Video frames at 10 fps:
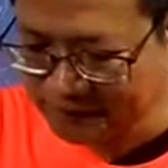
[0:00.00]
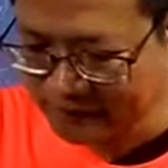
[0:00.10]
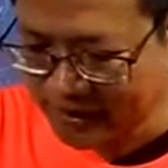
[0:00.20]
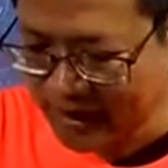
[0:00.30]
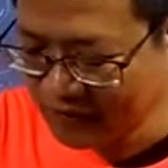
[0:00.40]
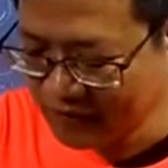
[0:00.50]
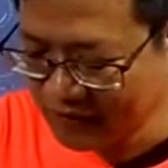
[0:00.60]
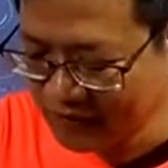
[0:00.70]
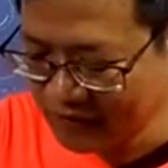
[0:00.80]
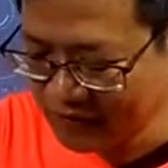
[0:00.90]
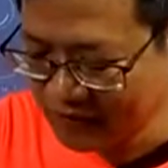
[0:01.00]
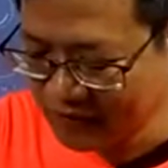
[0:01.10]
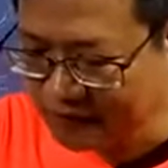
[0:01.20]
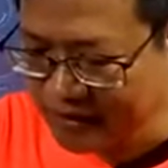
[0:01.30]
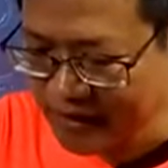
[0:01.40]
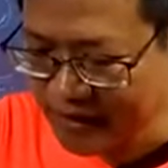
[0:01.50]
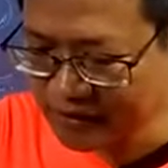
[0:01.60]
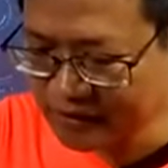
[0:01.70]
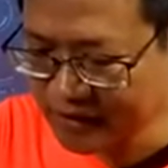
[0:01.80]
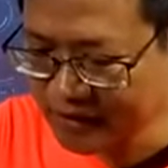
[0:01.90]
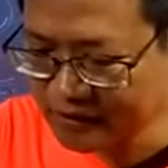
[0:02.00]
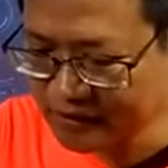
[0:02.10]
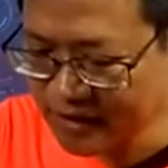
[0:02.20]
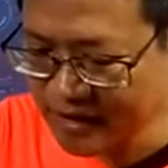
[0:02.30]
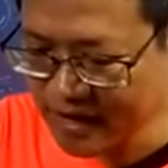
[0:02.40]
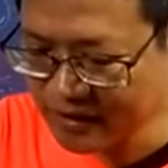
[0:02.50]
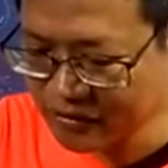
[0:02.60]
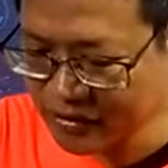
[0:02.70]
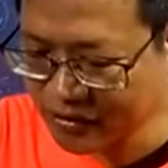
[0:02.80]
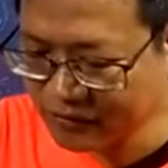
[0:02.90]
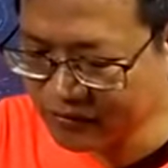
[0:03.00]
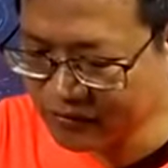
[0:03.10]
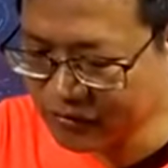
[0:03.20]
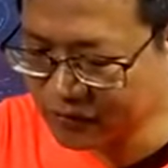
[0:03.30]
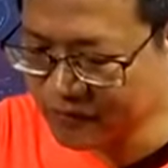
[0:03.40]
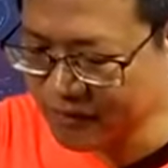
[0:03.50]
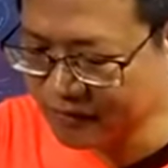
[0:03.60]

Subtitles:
Havilah, and then the land of Ethiopia.